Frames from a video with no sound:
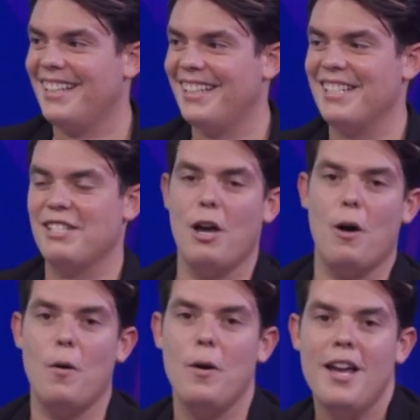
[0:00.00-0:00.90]
Okay.
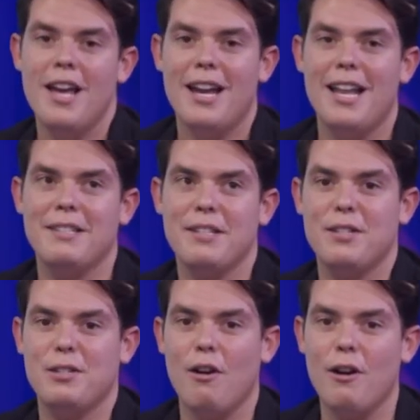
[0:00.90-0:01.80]
So let's
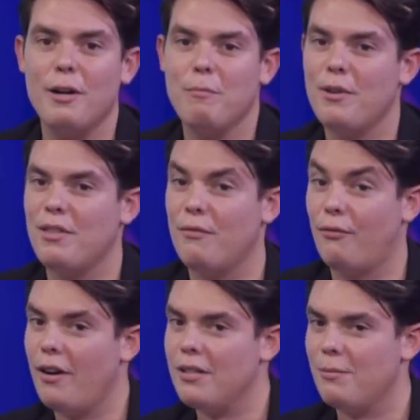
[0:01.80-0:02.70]
start with the
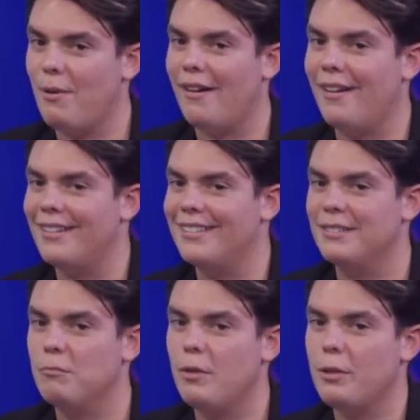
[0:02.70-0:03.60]
first one.
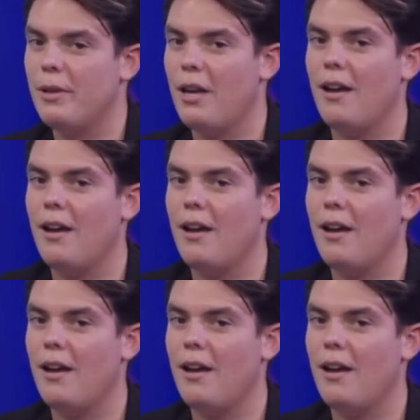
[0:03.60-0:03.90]
What do we got in